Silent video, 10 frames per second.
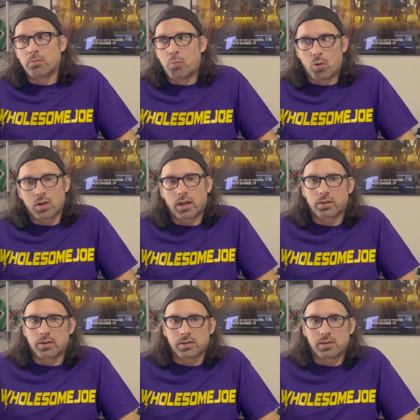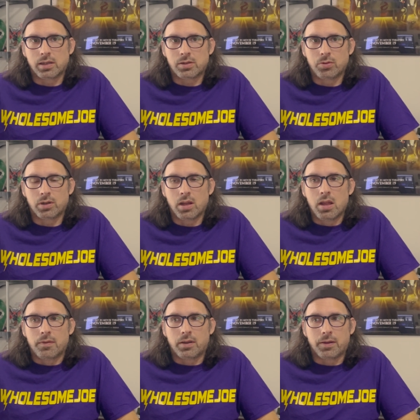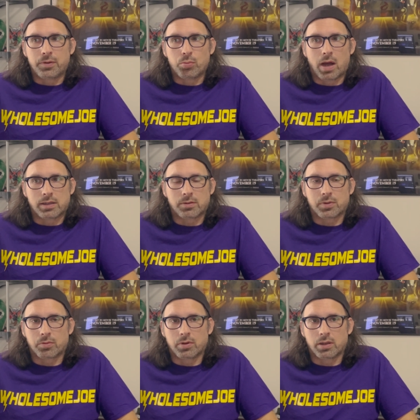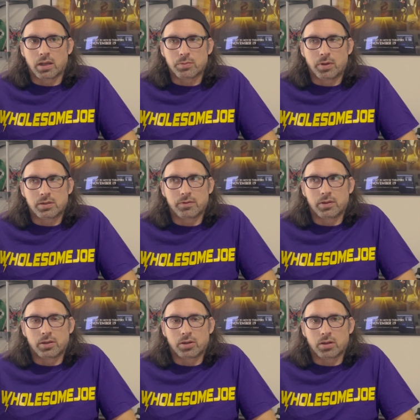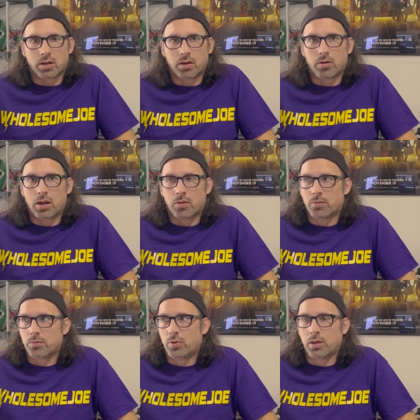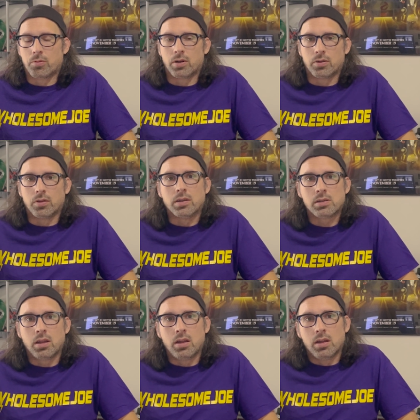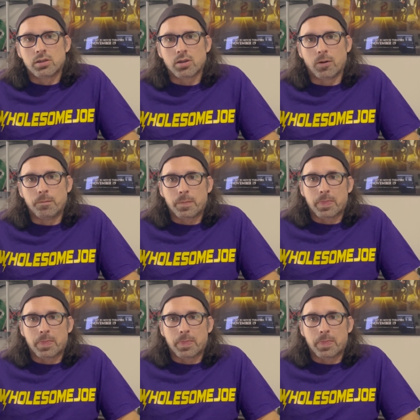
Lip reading: more likely to stick to it than if you buy something really expensive and then you're like, oh, I don't really want to do this. So